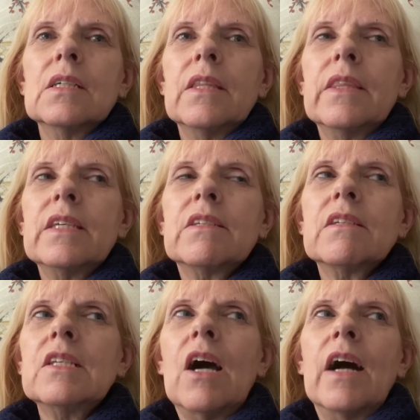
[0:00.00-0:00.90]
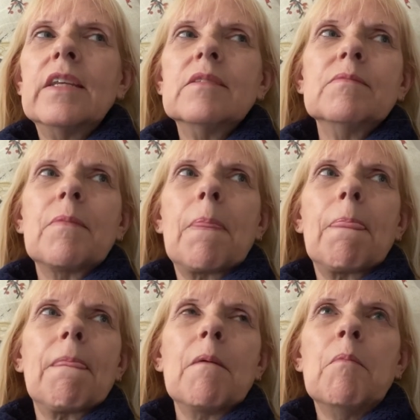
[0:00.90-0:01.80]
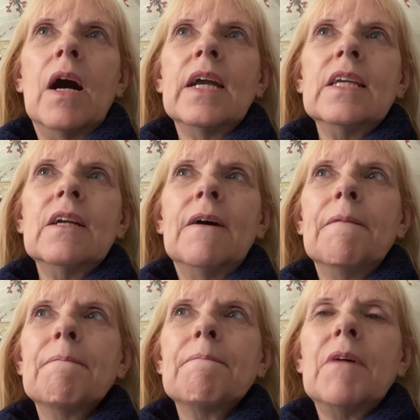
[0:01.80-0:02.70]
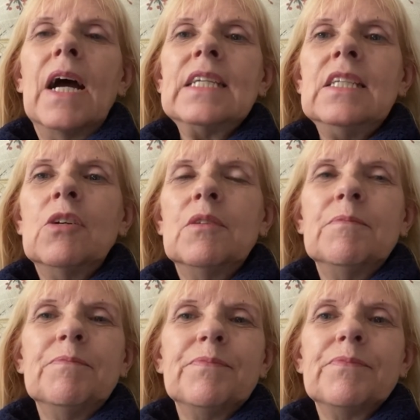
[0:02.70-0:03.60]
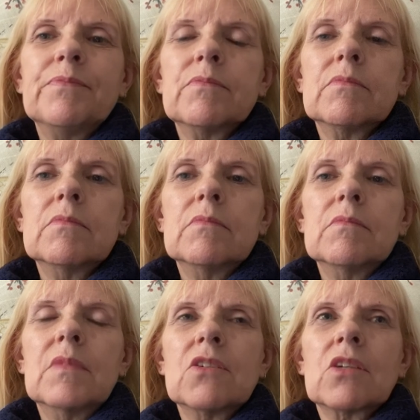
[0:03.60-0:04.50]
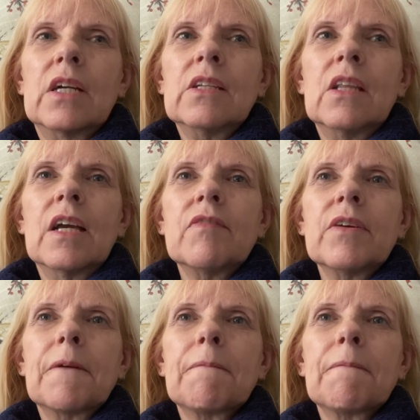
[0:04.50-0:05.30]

This is not my um, ideal, this kind of life.